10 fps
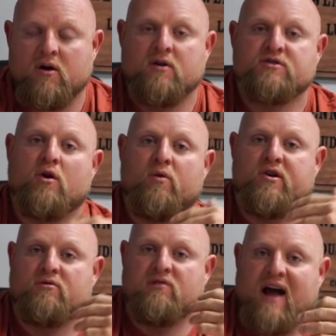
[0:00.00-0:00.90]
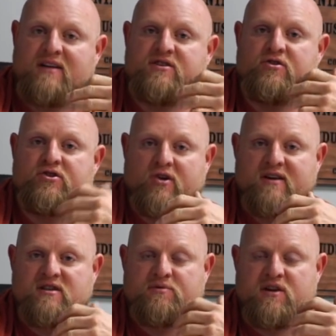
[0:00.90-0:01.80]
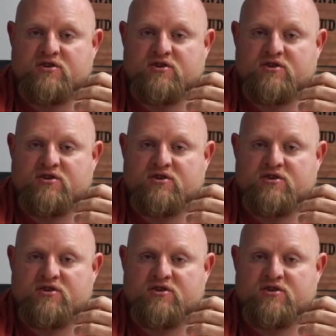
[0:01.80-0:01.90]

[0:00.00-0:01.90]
So when your lats and your triceps get